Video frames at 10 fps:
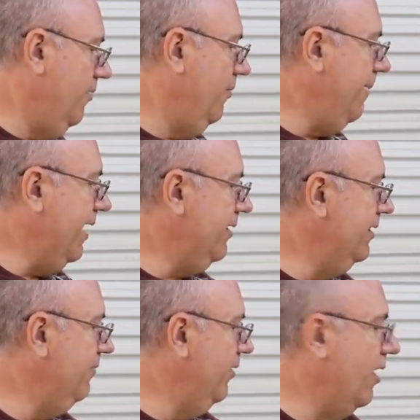When back in
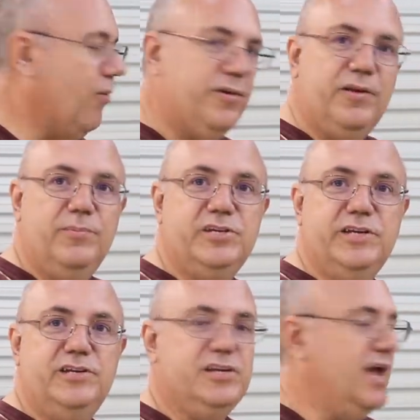the, when I worked in a
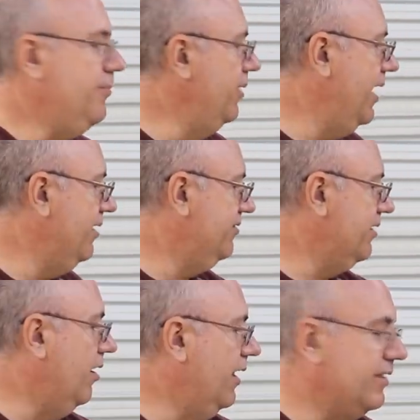machine shop, we had a
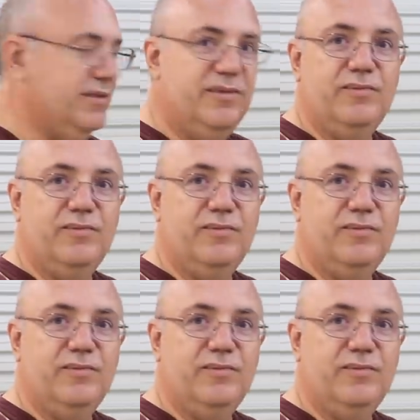saw like this,